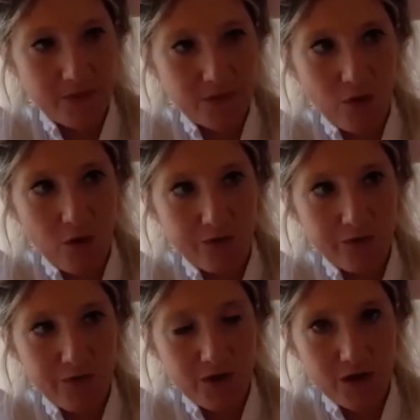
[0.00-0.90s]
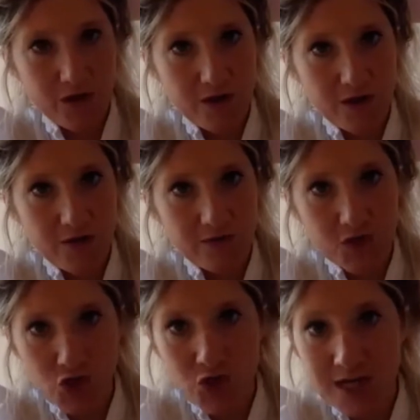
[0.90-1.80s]
off the
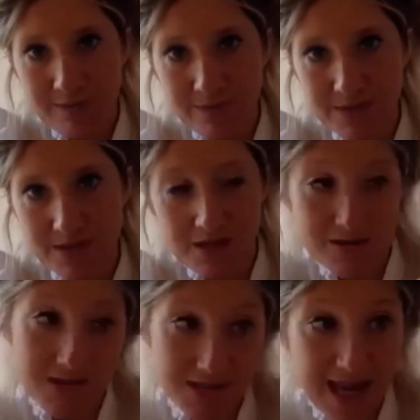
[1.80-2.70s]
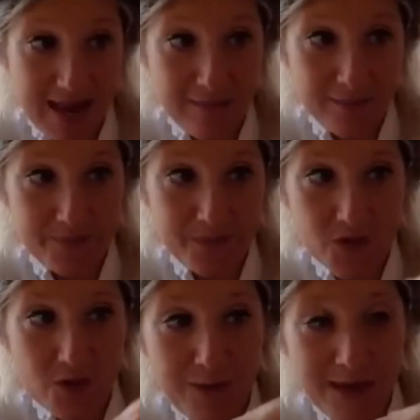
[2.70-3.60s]
tulip's stem.
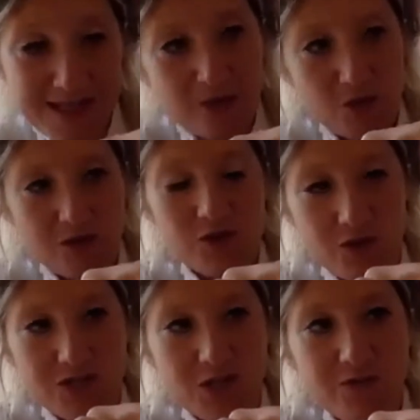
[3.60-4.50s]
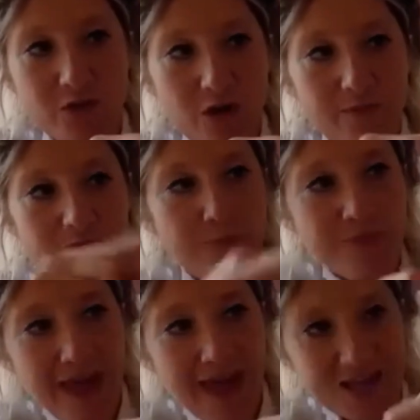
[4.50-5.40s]
So basically, sorry. So from
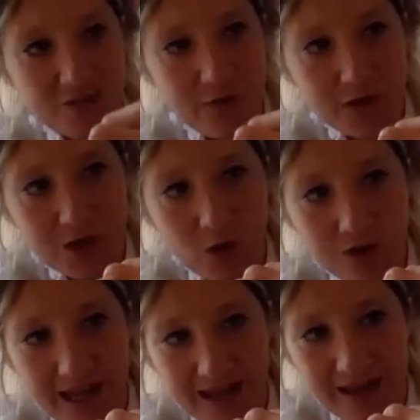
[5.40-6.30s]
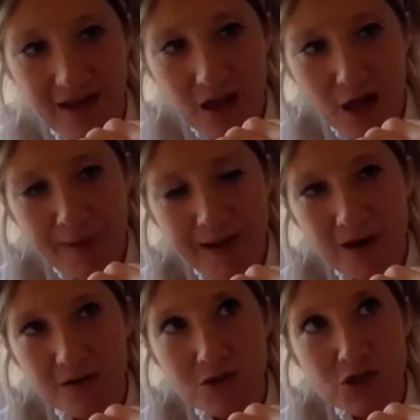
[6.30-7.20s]
the head, you've only got like about
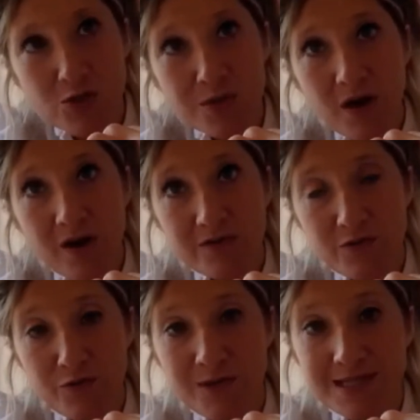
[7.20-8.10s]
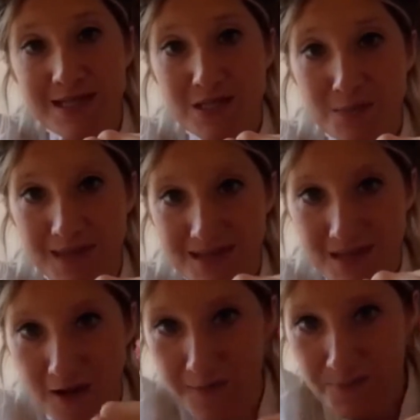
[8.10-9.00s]
a 2.5 to 3
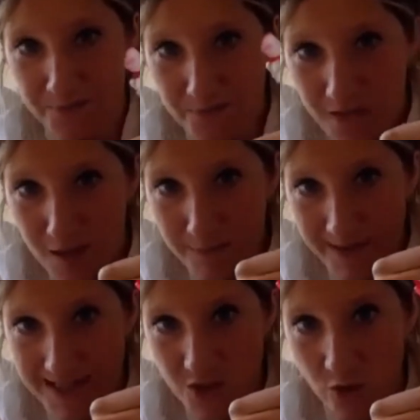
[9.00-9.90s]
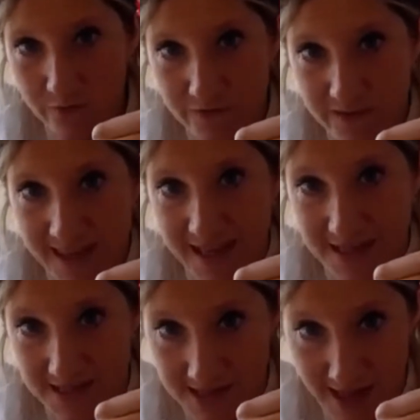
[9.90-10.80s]
centimeter bit of the
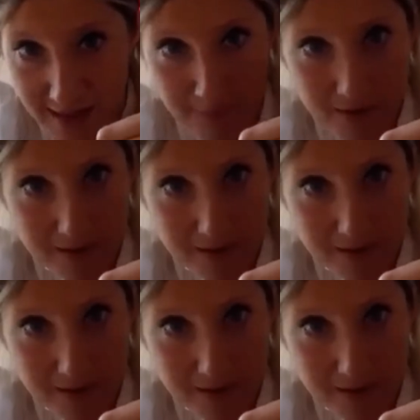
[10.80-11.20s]
stem.